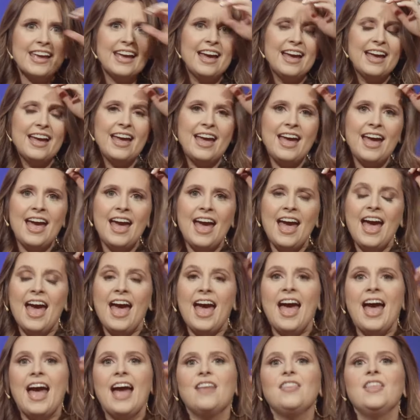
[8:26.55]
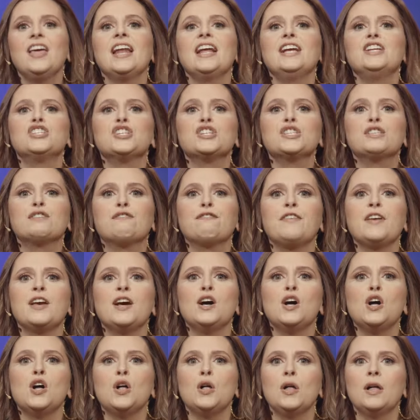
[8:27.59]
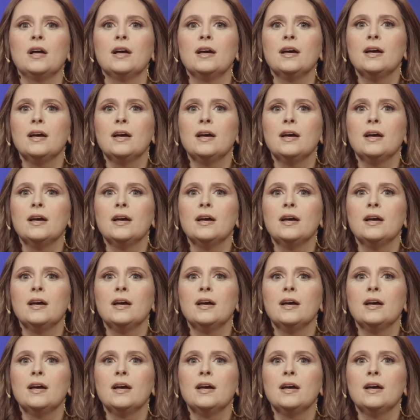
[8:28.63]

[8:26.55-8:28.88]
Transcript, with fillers: And then I just feel